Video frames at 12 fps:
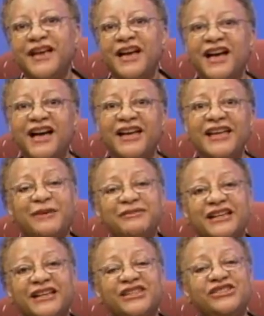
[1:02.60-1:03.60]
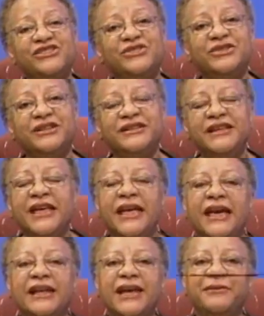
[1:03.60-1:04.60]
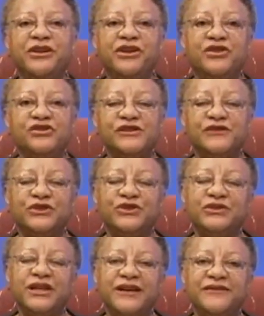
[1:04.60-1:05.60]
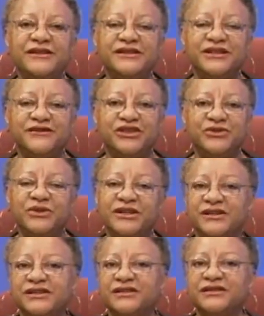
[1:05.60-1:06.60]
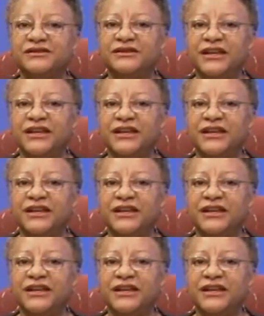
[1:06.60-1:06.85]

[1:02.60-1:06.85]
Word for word: Hi, I'm Jacci Stewart, and I'm your host for New Life is Gift to Us.